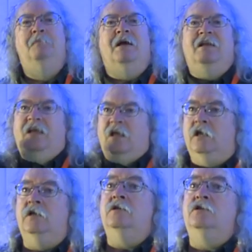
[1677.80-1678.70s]
But
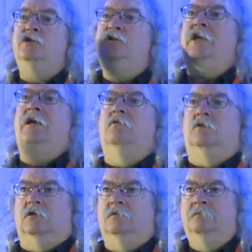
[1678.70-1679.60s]
in
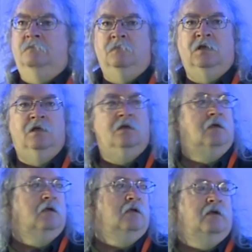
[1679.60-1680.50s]
general,
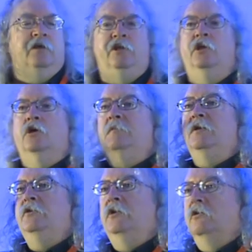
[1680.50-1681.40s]

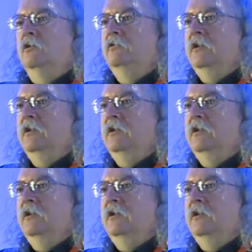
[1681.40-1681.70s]
human neural